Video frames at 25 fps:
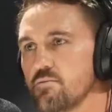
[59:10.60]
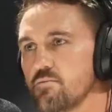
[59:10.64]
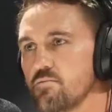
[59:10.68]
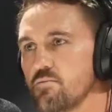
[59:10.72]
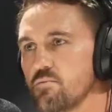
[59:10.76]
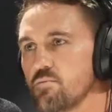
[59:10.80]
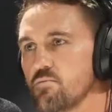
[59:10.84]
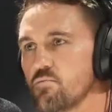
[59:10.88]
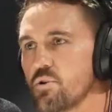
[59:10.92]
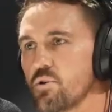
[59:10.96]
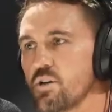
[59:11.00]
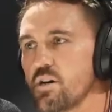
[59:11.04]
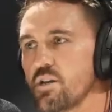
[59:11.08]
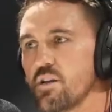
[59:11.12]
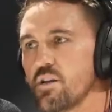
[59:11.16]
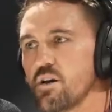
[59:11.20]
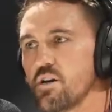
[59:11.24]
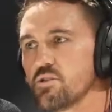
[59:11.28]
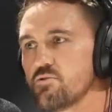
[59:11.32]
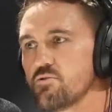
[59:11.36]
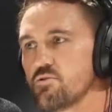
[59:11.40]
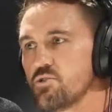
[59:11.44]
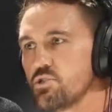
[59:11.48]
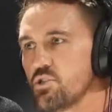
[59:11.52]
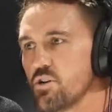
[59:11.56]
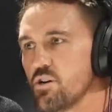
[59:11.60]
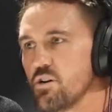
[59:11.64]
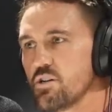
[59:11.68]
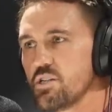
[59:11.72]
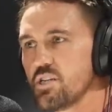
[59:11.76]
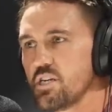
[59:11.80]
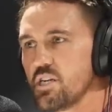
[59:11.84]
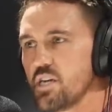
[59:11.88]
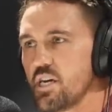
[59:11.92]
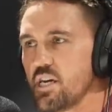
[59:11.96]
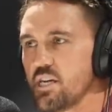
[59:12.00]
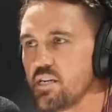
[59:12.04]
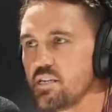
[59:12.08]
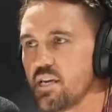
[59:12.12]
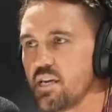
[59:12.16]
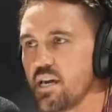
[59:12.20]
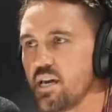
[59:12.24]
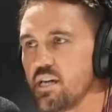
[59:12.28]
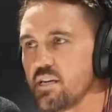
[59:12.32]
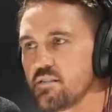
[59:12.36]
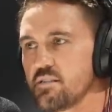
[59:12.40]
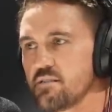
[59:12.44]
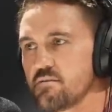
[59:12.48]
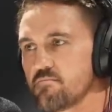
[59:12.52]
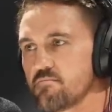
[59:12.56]
what I noticed with Jon, he, he, he
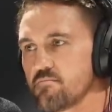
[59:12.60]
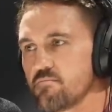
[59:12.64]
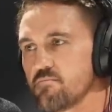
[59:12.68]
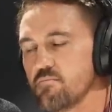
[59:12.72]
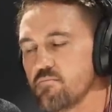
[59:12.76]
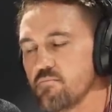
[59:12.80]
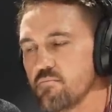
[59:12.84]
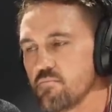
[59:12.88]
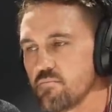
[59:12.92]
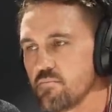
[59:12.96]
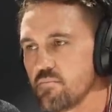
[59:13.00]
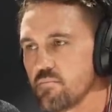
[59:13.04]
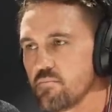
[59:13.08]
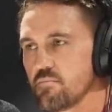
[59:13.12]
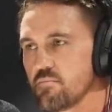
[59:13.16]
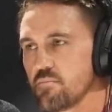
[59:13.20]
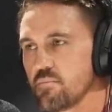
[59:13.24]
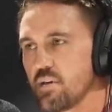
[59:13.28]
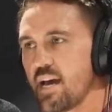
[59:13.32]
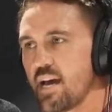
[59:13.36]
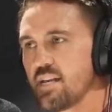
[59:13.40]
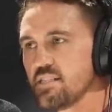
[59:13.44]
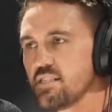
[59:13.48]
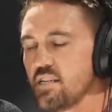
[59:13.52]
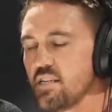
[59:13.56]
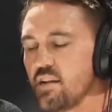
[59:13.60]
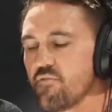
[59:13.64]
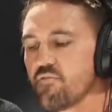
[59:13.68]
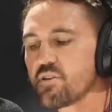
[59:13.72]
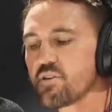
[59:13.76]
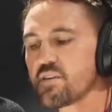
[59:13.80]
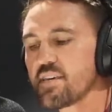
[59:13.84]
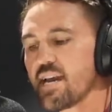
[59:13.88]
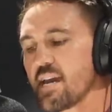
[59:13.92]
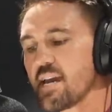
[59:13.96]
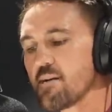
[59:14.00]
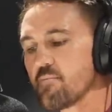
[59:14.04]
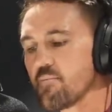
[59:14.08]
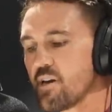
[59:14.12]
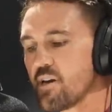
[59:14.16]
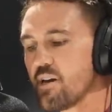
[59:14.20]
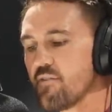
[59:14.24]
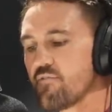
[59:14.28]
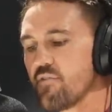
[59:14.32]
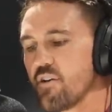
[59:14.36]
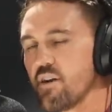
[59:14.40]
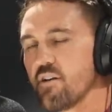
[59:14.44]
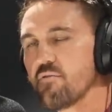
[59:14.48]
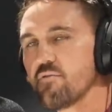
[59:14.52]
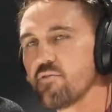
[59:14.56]
has a different game plan for
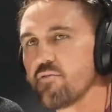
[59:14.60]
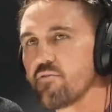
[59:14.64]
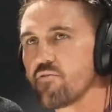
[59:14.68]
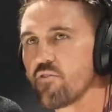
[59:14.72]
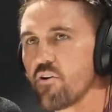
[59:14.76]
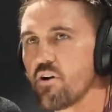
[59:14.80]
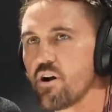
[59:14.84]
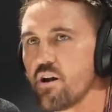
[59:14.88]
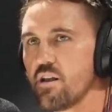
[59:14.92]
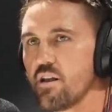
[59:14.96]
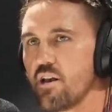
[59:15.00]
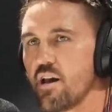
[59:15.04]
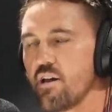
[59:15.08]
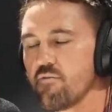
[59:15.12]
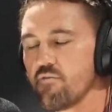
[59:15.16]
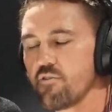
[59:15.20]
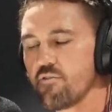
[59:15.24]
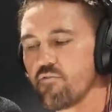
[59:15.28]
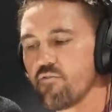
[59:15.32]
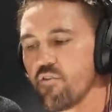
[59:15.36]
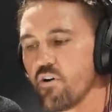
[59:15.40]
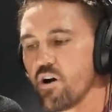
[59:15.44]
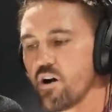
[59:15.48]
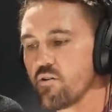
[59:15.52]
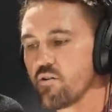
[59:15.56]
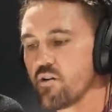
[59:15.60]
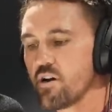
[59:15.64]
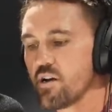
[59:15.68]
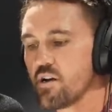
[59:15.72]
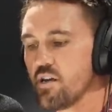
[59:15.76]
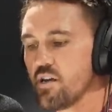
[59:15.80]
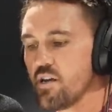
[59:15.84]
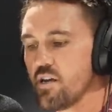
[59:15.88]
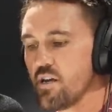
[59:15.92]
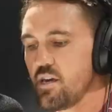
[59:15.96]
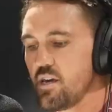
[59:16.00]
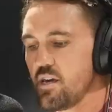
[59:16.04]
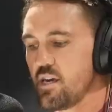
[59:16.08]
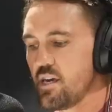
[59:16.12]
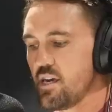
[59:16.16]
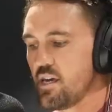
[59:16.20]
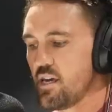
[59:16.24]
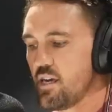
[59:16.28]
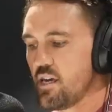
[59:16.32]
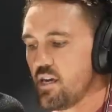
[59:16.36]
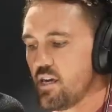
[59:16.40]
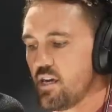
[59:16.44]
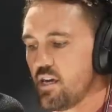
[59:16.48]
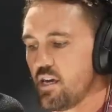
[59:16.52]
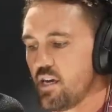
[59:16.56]
every fight. Every fight, right?
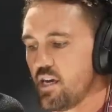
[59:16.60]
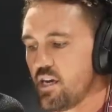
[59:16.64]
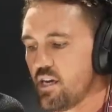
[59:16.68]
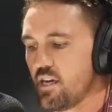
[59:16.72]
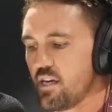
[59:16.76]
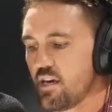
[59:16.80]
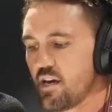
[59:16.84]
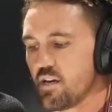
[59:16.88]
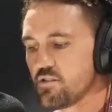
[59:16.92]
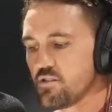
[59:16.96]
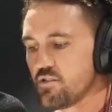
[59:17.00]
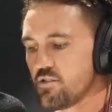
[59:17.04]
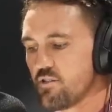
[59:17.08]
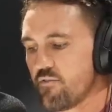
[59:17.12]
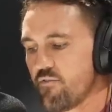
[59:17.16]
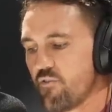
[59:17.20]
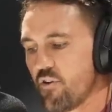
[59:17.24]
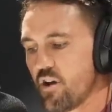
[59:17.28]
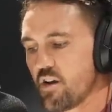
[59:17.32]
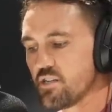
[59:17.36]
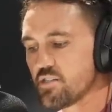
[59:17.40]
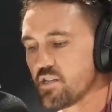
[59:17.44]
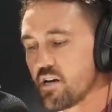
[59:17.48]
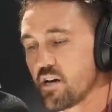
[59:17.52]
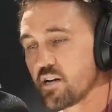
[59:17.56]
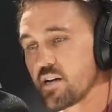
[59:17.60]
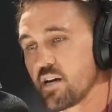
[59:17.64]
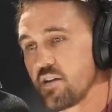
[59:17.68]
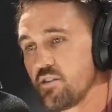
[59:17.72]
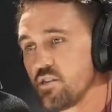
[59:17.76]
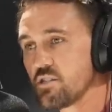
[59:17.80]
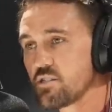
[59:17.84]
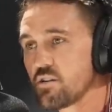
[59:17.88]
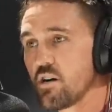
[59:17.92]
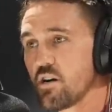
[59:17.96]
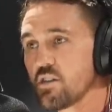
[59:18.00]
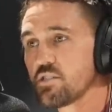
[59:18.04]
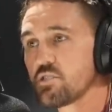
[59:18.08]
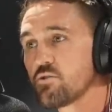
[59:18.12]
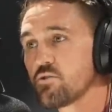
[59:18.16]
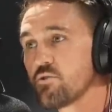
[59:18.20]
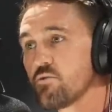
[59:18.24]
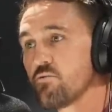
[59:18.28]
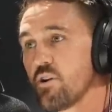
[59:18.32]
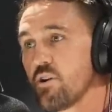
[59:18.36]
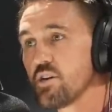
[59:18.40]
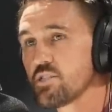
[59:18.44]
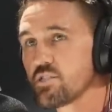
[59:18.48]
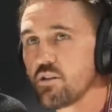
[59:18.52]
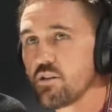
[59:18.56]
He goes in the fight and says, "Okay, this guy's a good
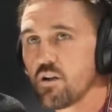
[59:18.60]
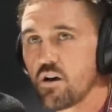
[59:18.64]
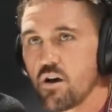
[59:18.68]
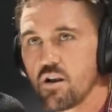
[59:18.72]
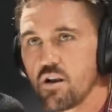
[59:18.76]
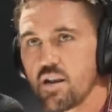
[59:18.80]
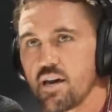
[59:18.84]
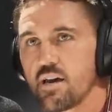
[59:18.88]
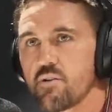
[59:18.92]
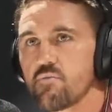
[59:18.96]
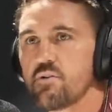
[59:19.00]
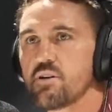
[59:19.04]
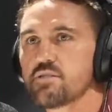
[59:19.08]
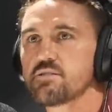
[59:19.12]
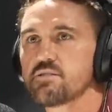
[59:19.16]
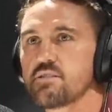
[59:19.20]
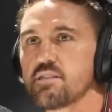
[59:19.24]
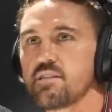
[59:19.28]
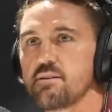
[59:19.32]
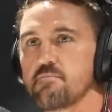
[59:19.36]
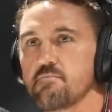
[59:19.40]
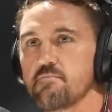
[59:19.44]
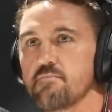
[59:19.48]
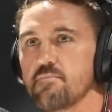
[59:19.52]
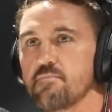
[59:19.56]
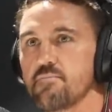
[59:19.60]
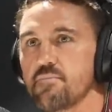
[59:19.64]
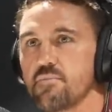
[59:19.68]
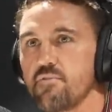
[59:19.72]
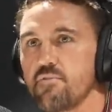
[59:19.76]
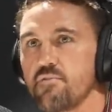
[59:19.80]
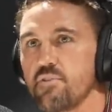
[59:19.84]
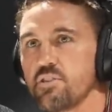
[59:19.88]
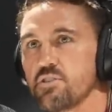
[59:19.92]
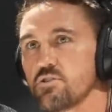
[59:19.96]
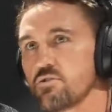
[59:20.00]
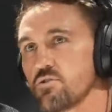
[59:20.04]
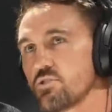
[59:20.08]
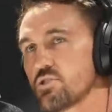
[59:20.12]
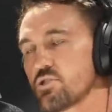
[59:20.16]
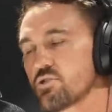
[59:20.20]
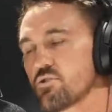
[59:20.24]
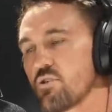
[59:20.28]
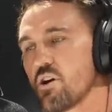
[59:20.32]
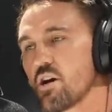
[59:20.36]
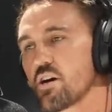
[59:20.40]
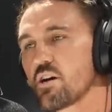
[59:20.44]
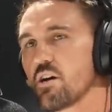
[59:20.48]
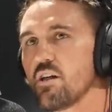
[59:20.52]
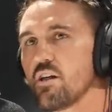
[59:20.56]
wrestler. I'll out wrestle him. If he's a good
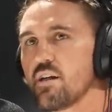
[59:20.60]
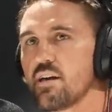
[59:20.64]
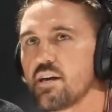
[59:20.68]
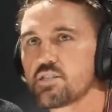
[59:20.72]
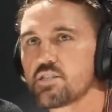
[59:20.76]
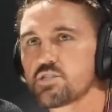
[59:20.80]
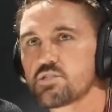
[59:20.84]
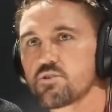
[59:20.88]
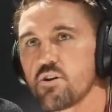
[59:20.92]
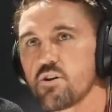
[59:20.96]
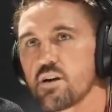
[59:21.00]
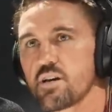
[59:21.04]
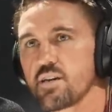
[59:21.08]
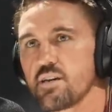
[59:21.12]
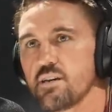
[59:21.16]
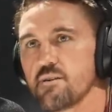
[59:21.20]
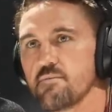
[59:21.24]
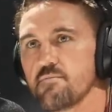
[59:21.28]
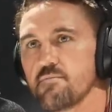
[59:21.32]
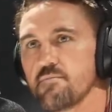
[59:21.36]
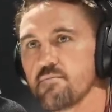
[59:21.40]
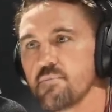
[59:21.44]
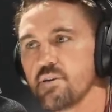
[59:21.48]
striker, I'll out strike him."